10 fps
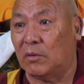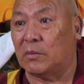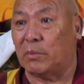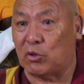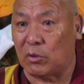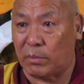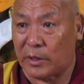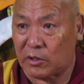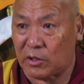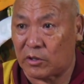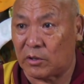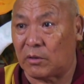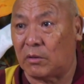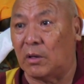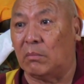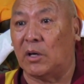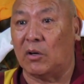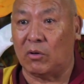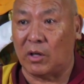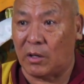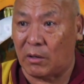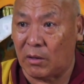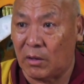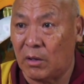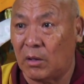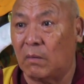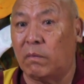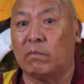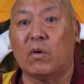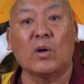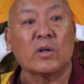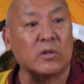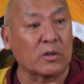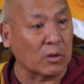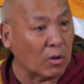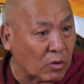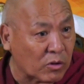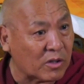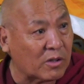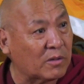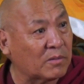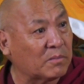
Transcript: a spiritual practitioner, a monk or nun, the focus is lost.